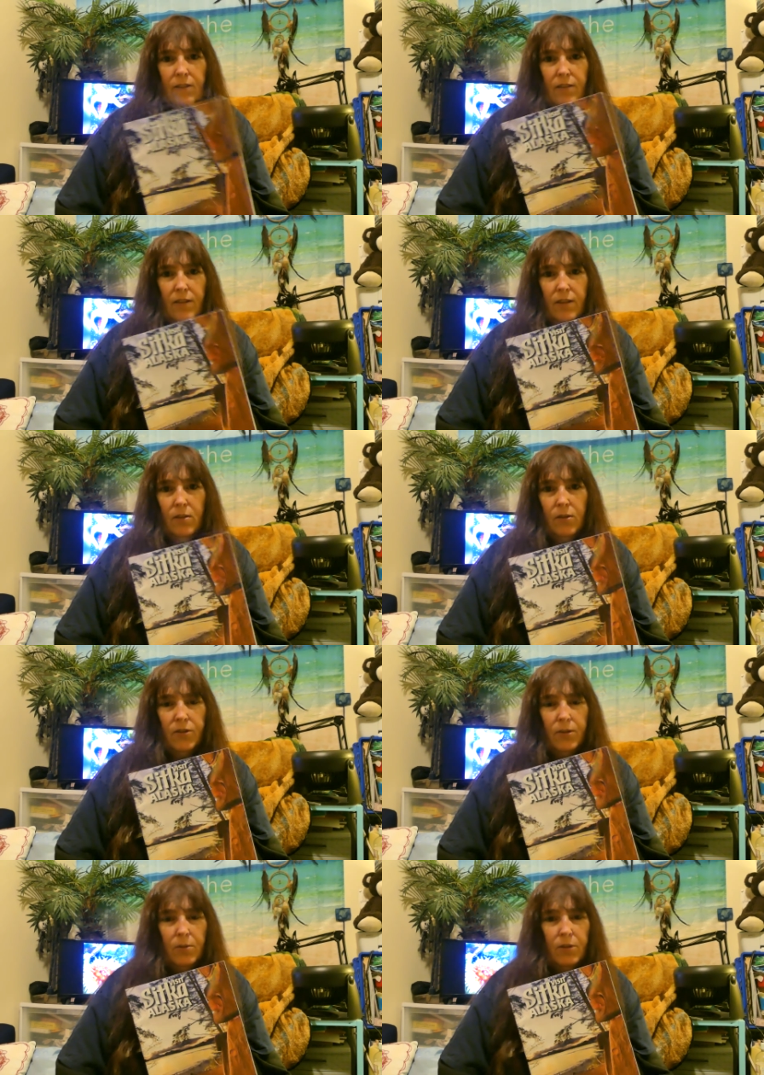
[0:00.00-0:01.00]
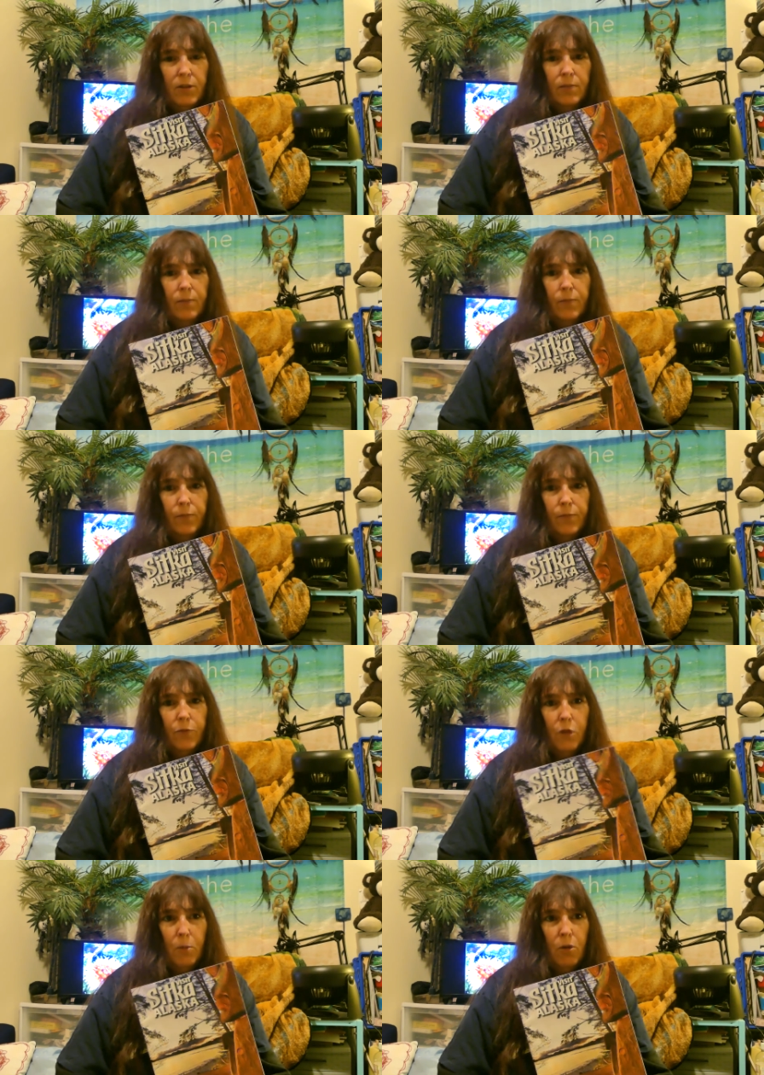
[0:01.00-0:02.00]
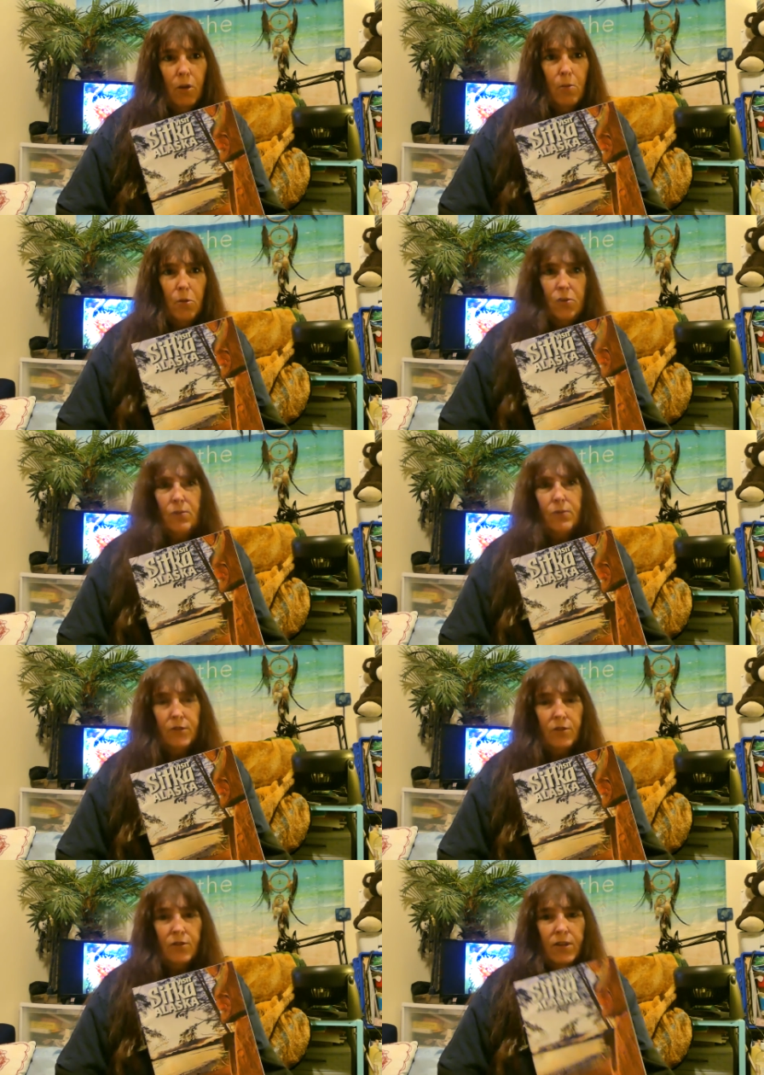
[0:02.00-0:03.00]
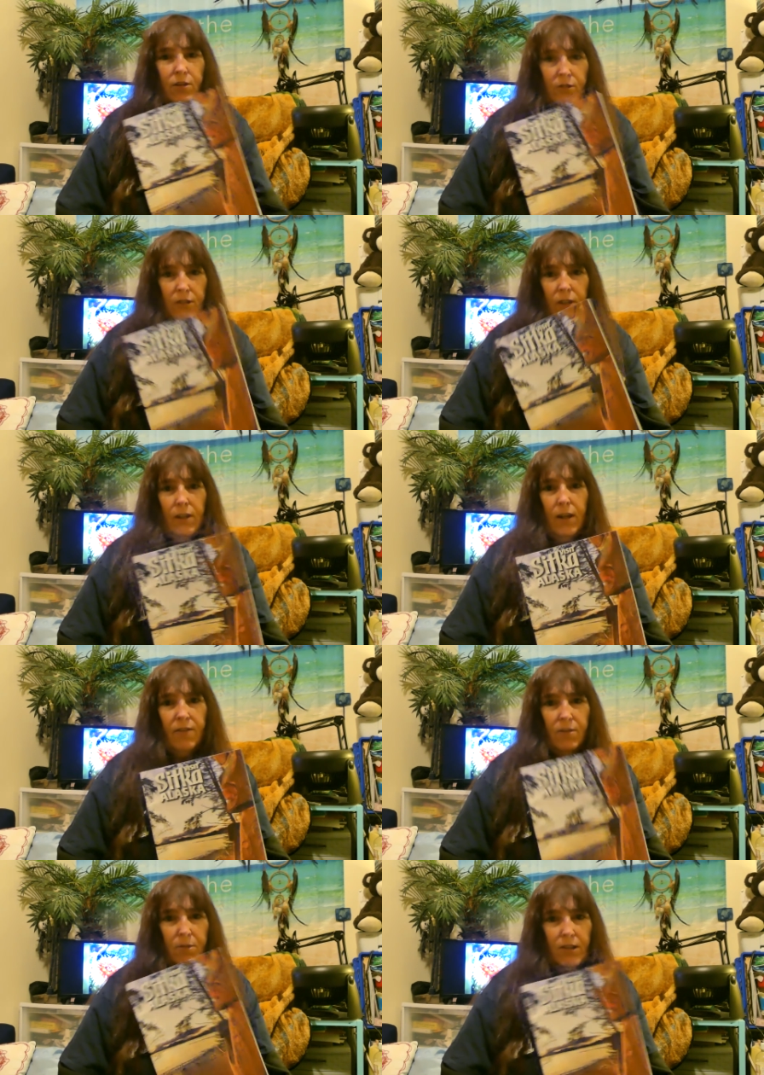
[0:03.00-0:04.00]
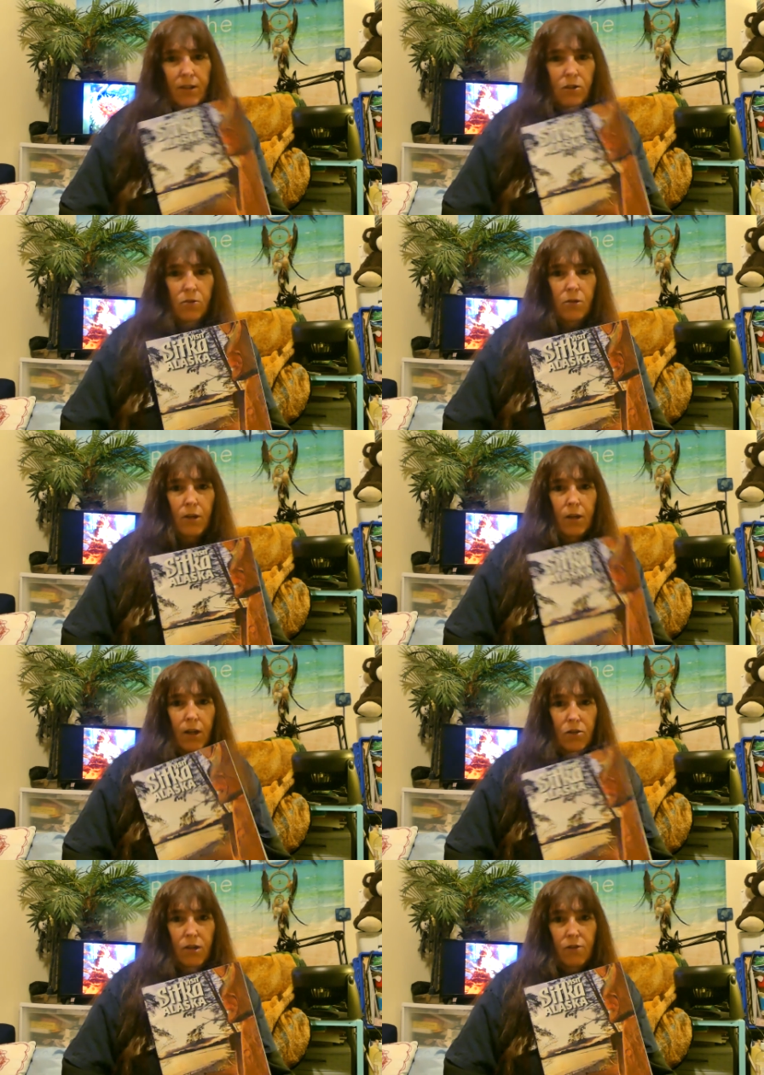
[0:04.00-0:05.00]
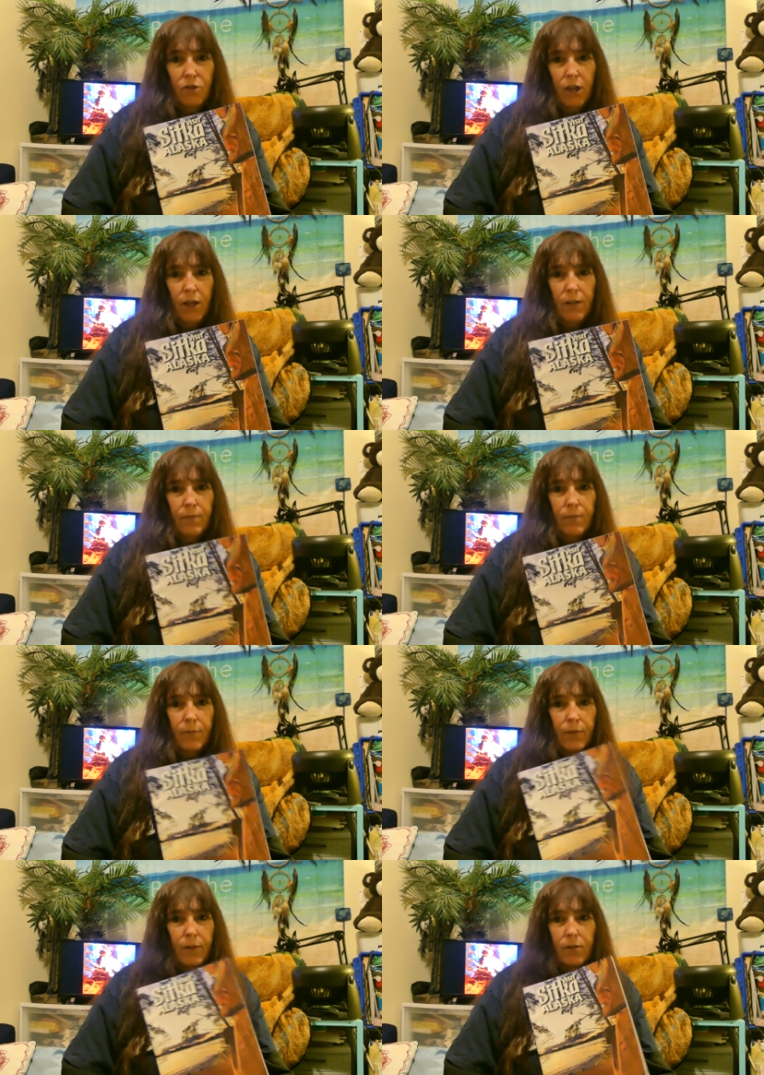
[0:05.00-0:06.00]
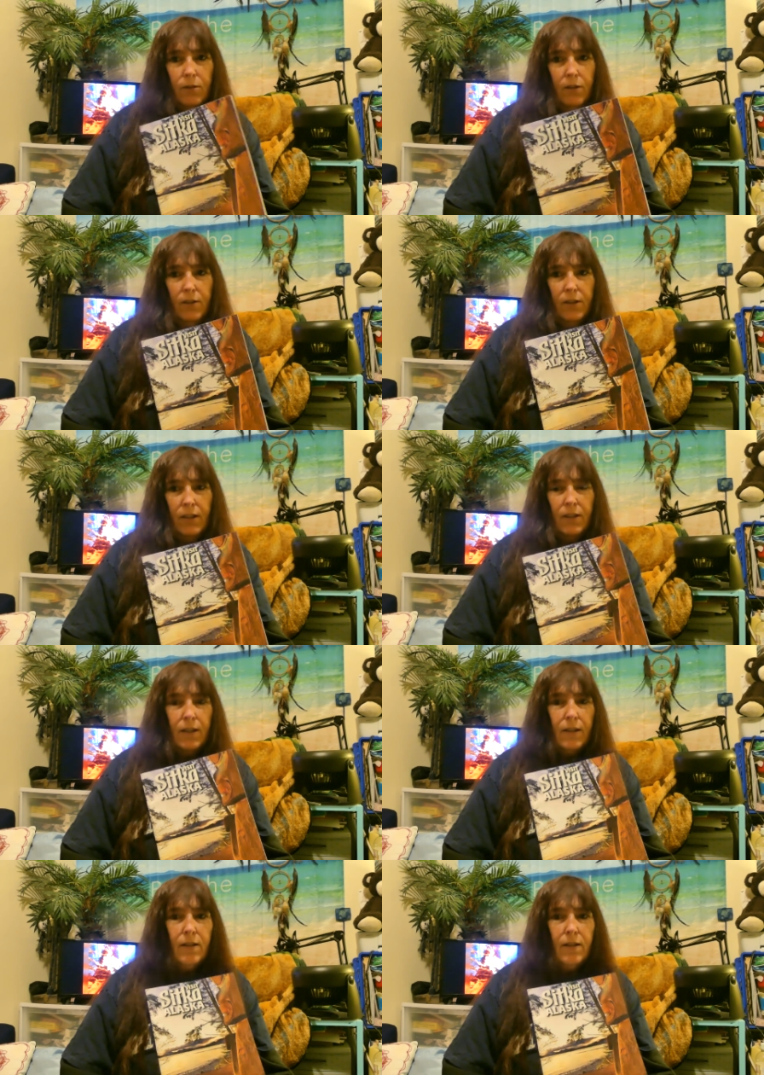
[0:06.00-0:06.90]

Just get a hold of some of the Chamber of Commerce or visitor centers and have them send you a travel guide. And they don't cost anything.